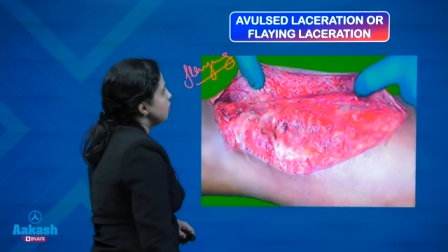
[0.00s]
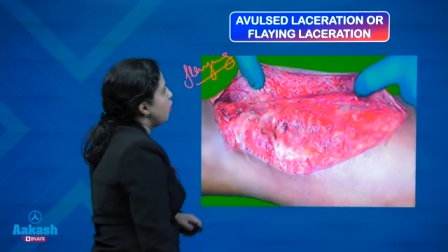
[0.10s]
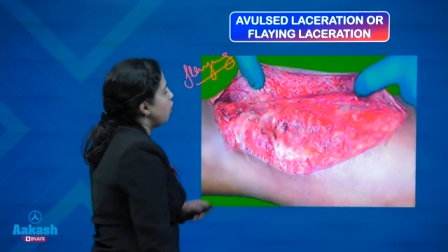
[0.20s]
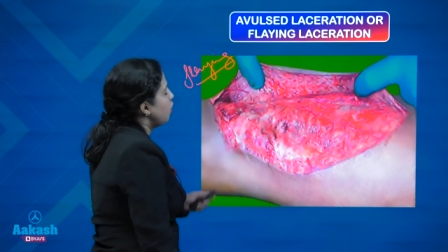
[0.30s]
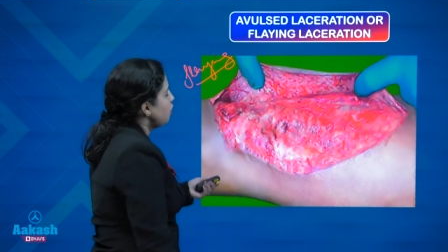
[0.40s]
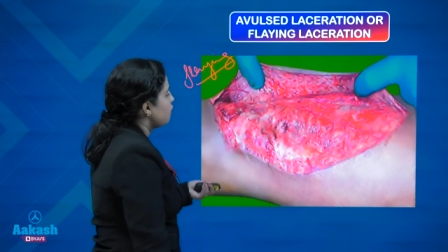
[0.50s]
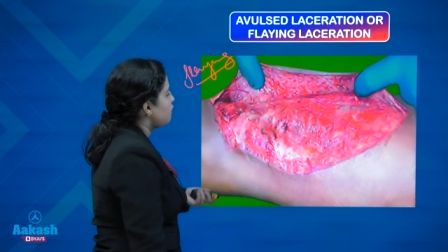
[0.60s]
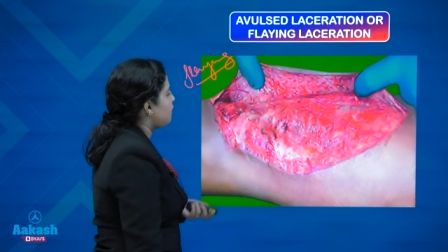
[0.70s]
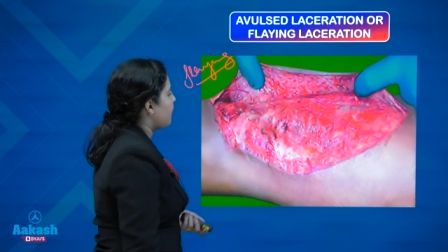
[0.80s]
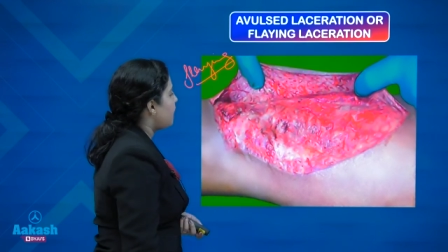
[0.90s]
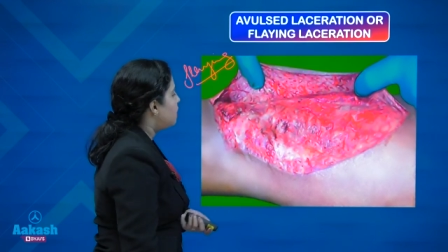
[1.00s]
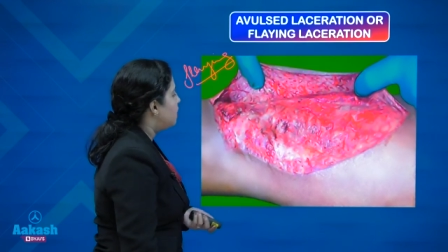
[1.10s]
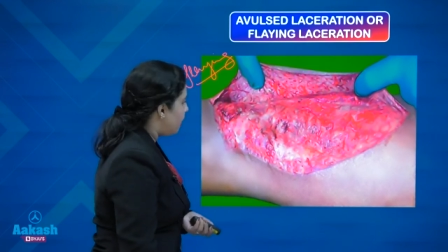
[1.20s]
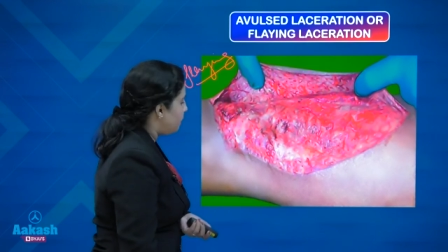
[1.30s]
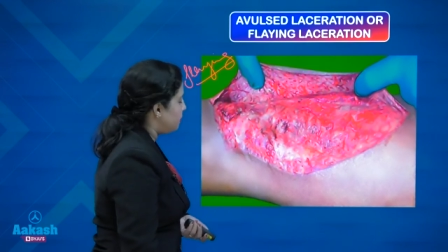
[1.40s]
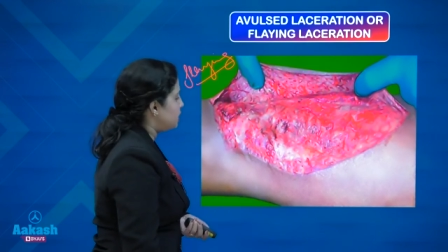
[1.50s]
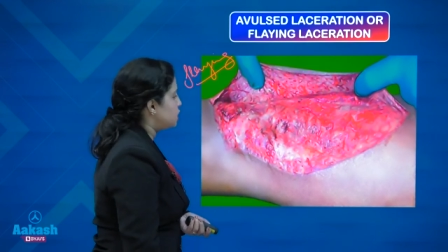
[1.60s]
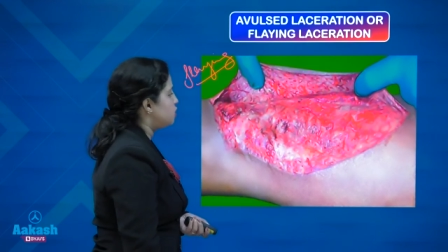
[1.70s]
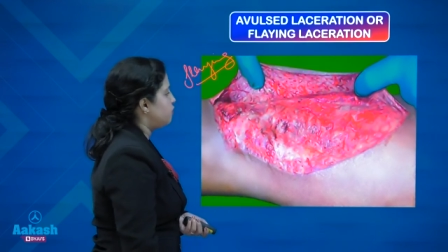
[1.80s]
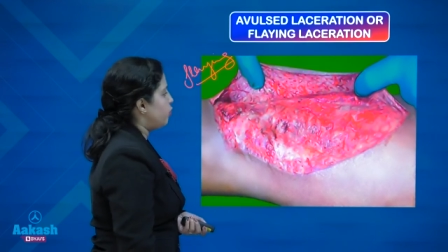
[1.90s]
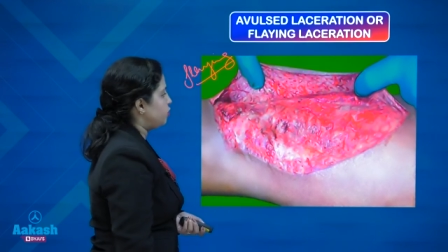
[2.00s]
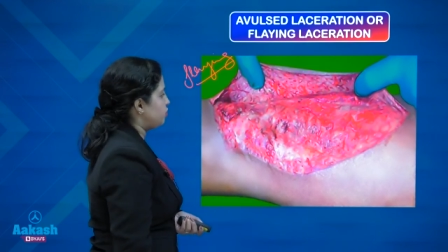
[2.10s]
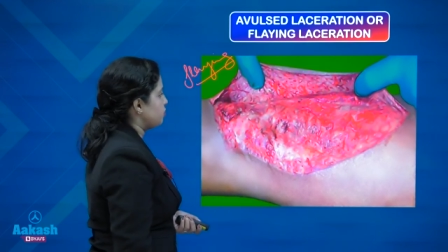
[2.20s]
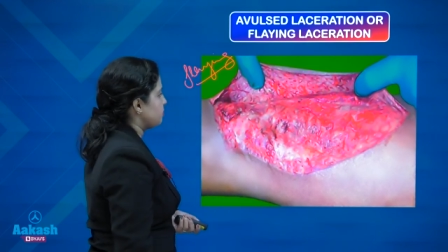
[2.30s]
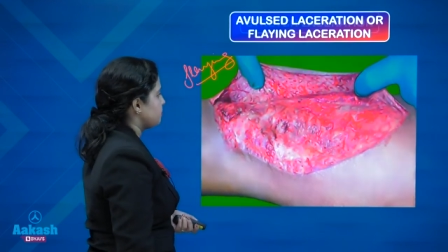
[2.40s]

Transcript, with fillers: or flaying application of force